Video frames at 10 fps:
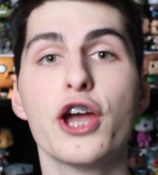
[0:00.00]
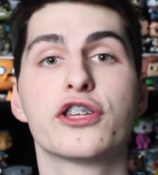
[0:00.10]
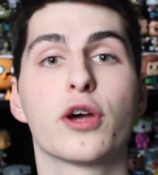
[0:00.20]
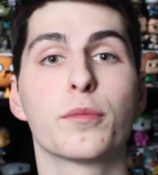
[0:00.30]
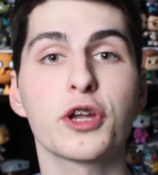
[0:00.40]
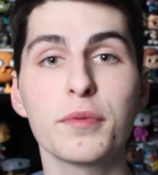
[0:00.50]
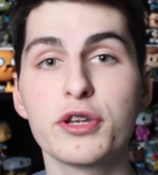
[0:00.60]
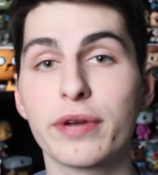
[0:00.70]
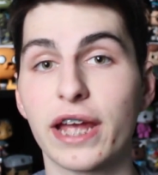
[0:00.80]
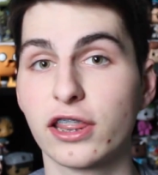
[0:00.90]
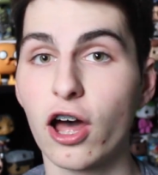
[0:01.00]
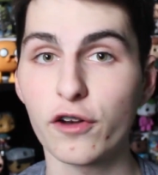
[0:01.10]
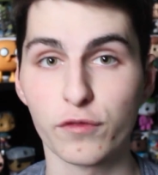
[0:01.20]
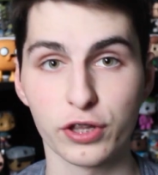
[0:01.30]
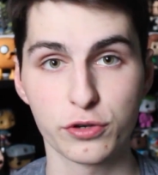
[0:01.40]
So I'm going to be doing a lot
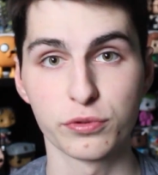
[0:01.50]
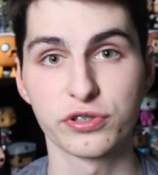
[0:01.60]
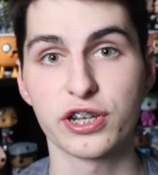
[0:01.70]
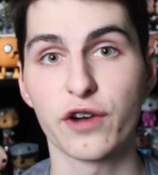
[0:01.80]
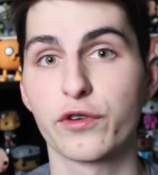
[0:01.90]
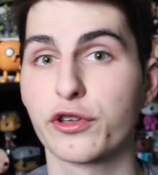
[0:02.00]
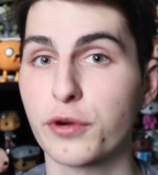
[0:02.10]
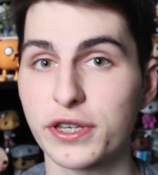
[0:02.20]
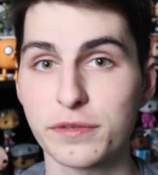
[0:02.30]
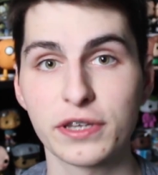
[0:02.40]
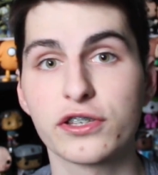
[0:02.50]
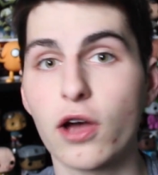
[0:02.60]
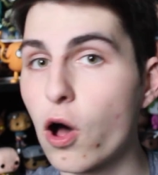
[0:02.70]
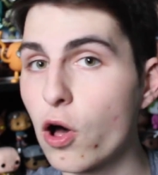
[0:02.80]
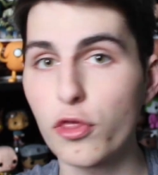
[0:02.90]
of really cool stuff with Christmas
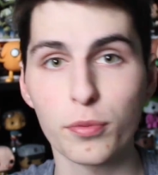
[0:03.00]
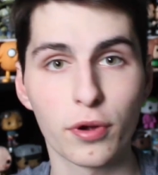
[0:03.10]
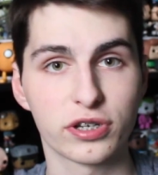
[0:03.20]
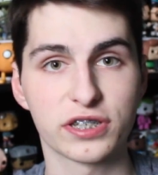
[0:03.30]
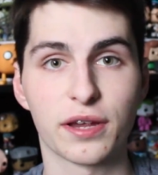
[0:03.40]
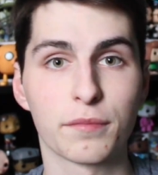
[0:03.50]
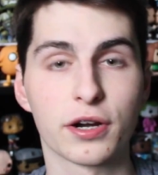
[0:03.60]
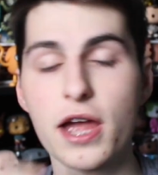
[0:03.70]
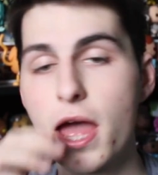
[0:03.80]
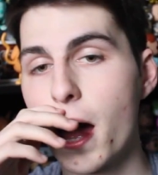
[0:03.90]
all throughout December.